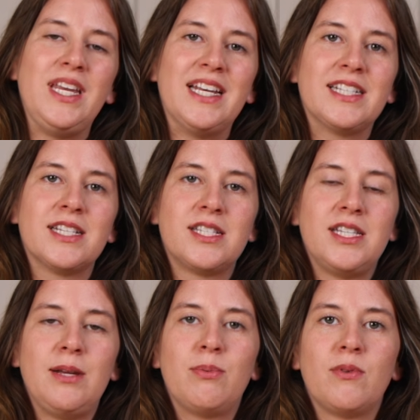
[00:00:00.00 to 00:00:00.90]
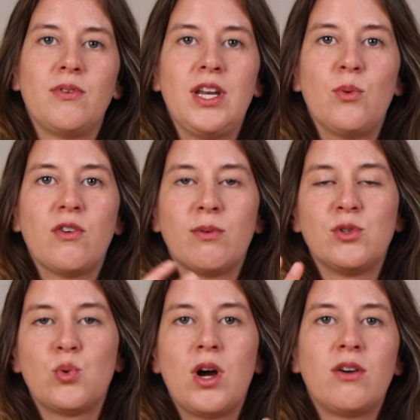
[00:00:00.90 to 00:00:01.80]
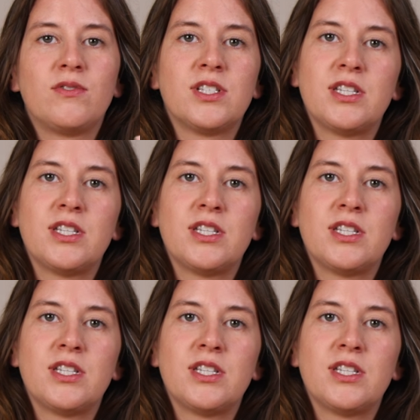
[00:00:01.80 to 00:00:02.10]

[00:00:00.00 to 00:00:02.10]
need it to steep anywhere from 12 to